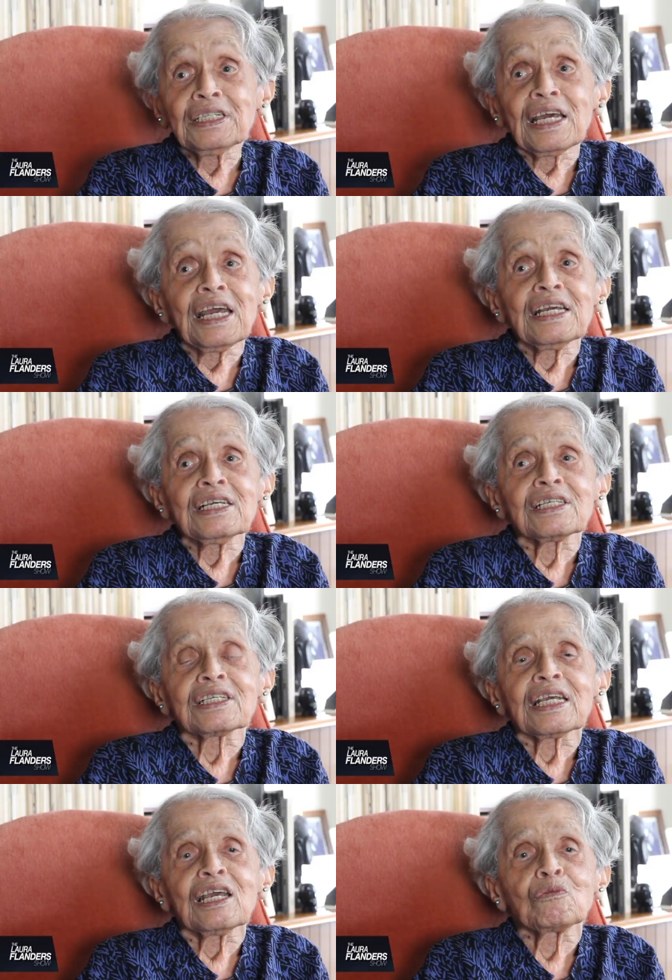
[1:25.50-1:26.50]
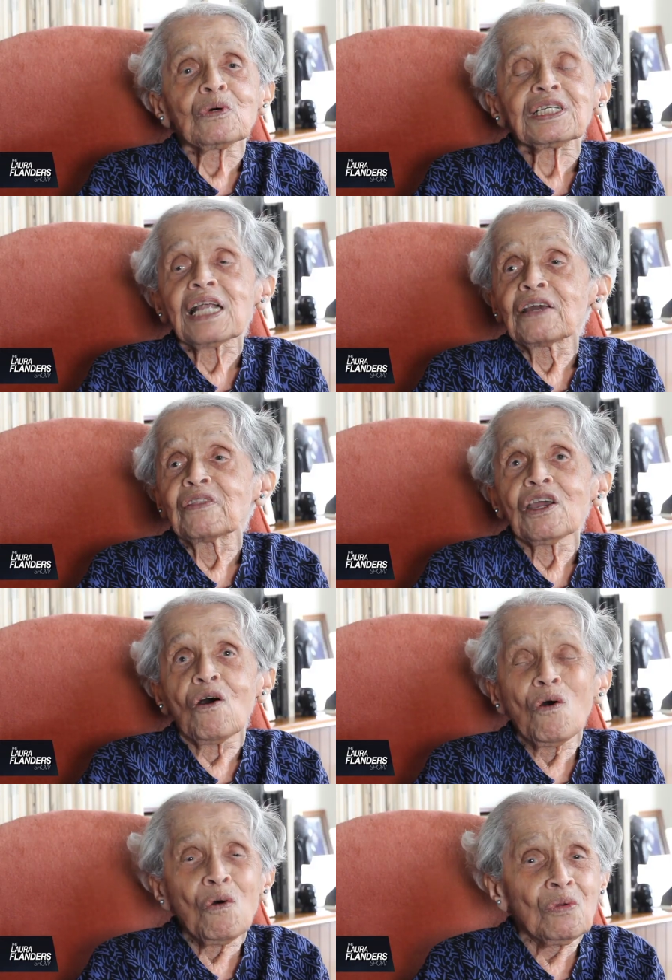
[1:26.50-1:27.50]
days, it was like the
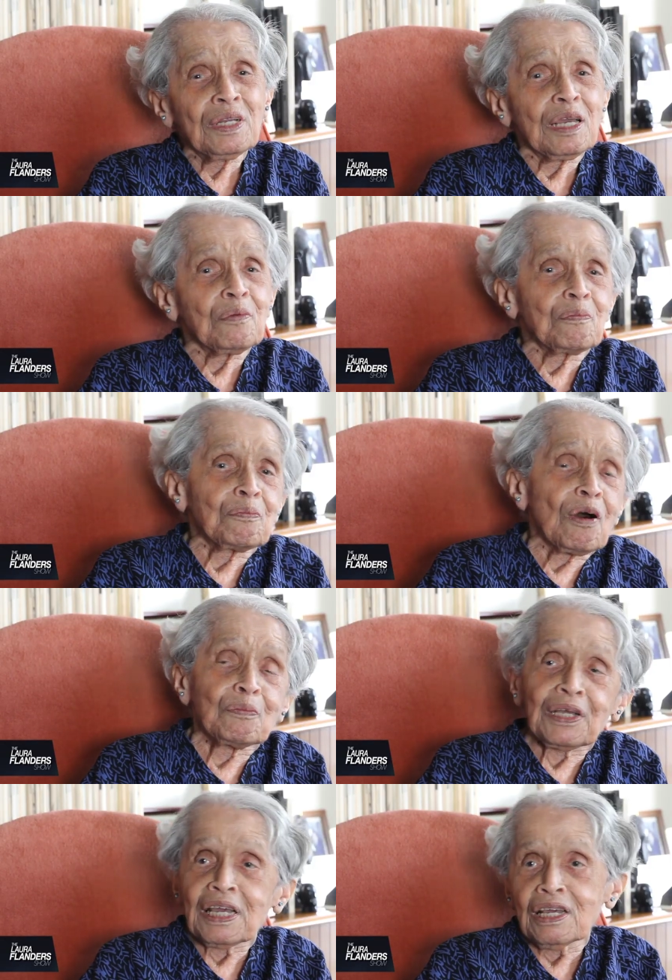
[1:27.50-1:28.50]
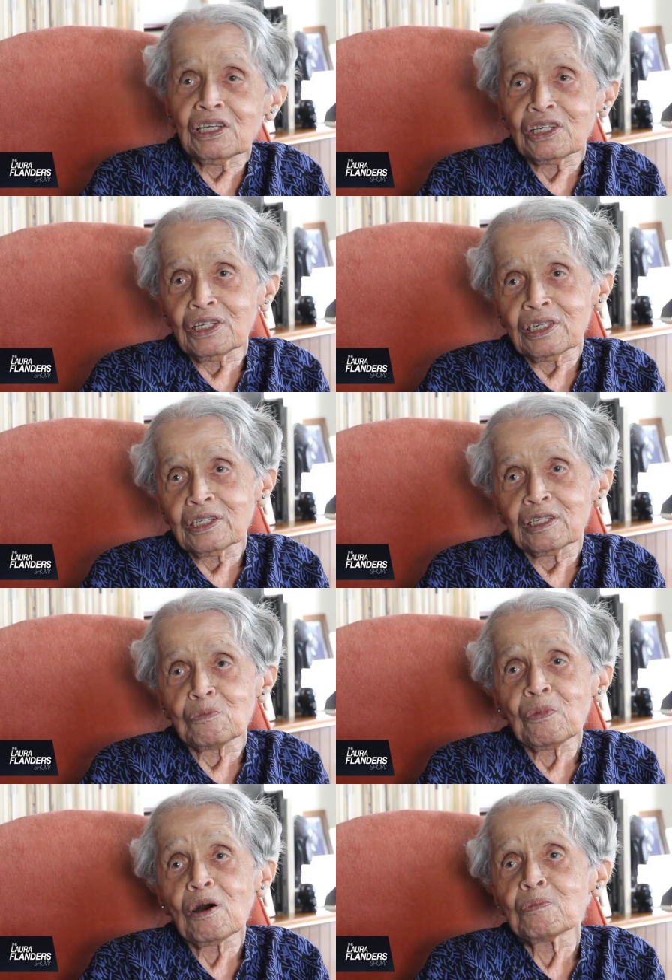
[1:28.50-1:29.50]
only publication
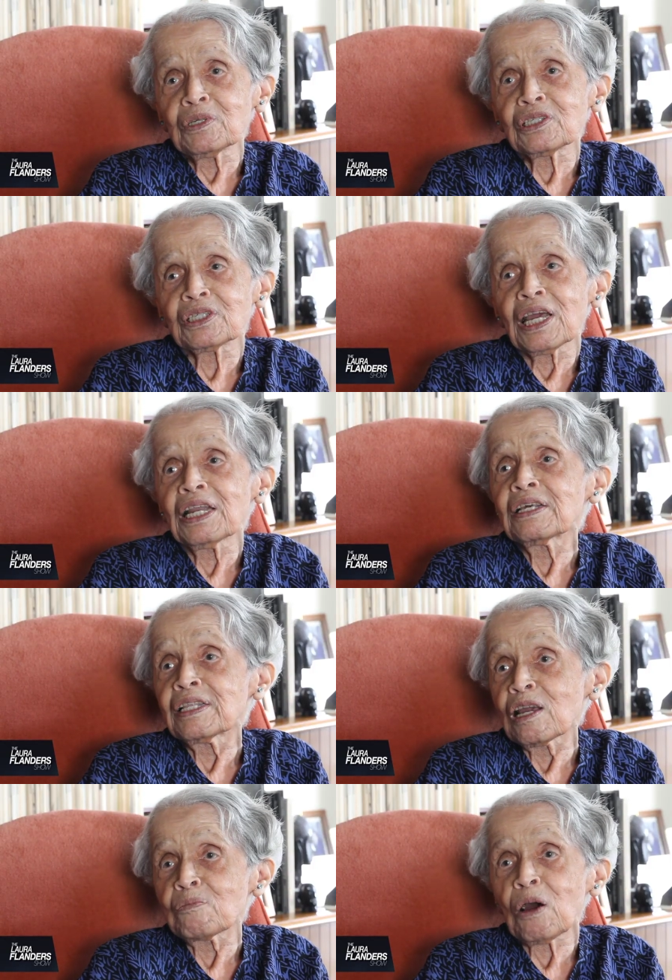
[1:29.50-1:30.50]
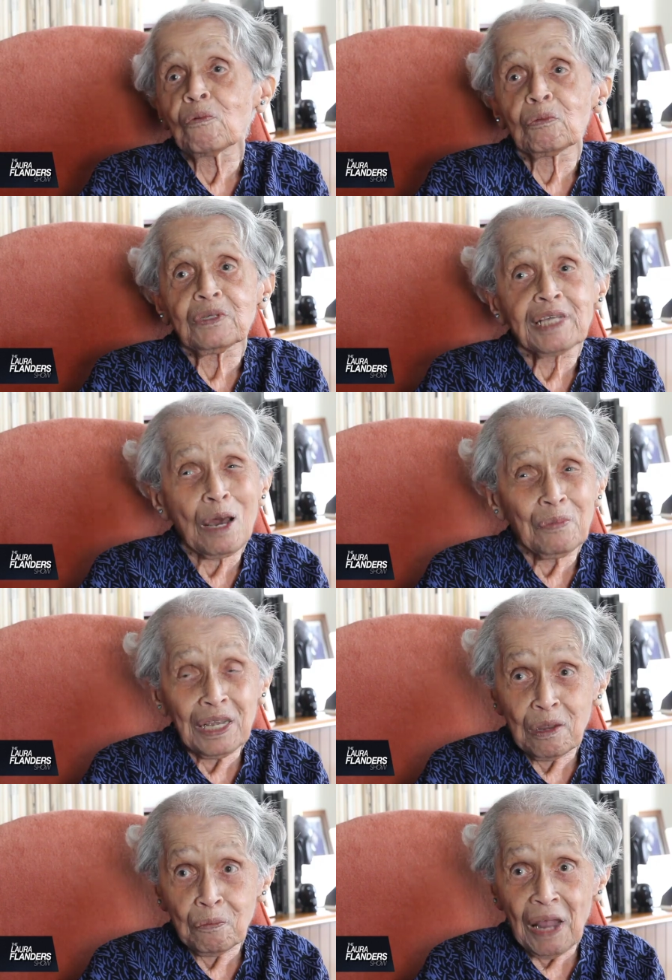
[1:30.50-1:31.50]
that published anything about what was
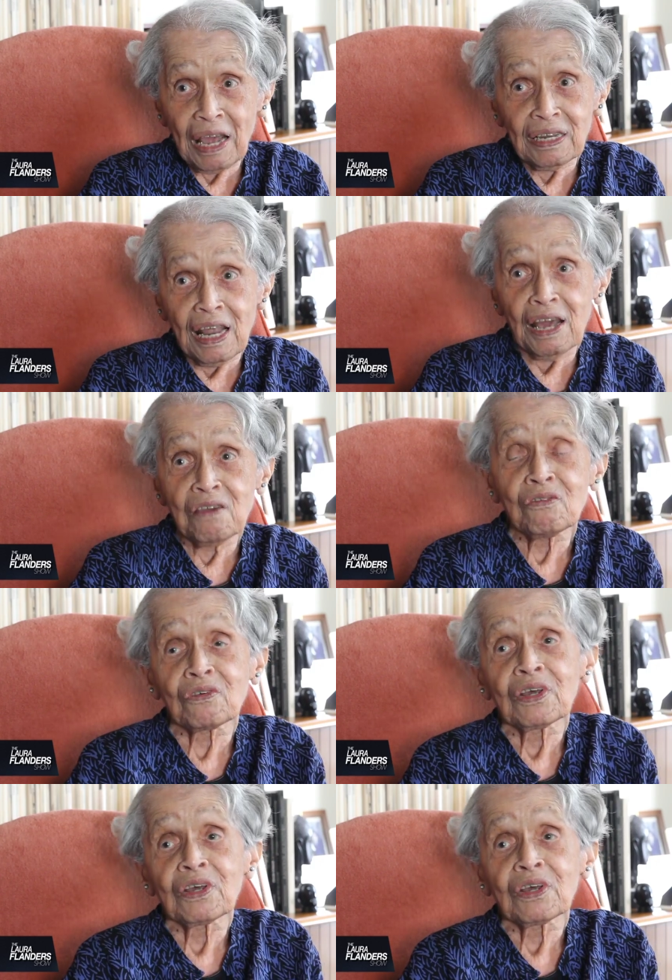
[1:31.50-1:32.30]
happening in black life.